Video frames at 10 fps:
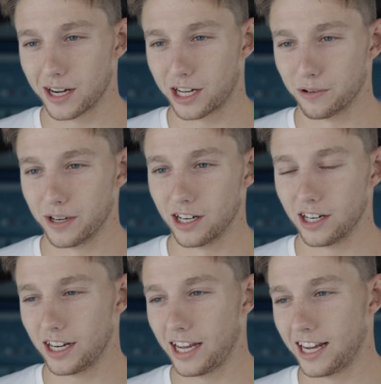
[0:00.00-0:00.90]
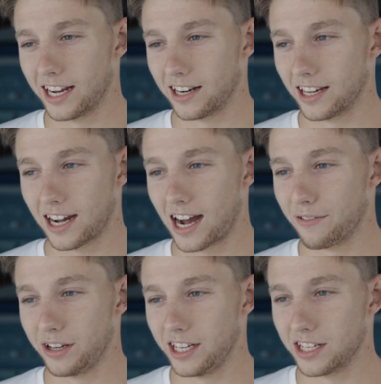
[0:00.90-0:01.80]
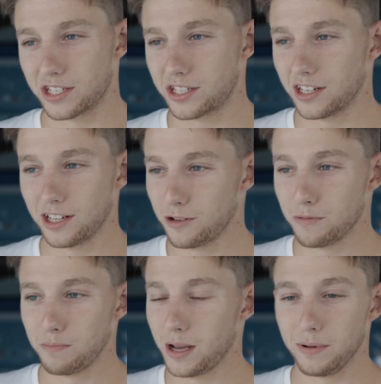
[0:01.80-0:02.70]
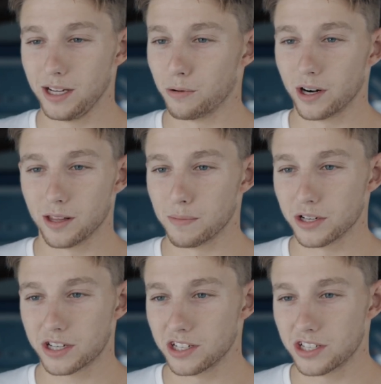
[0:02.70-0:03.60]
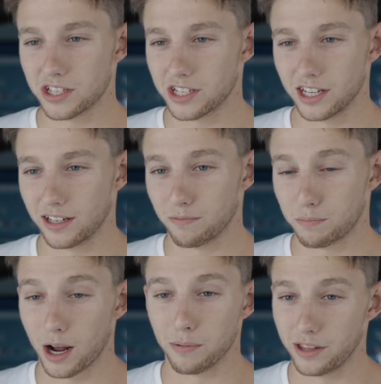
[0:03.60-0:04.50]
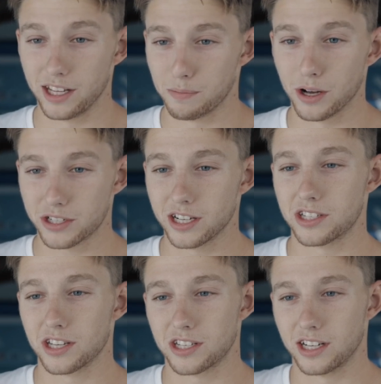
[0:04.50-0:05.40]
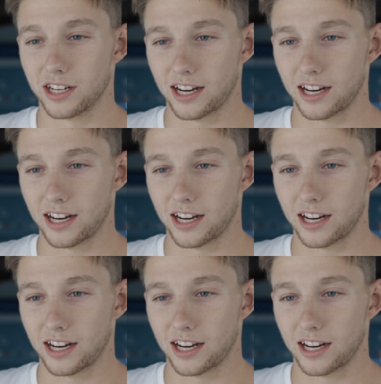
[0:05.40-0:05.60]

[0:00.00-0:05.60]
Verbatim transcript: my career, and Javi is maybe one of the most consistent, probably the most consistent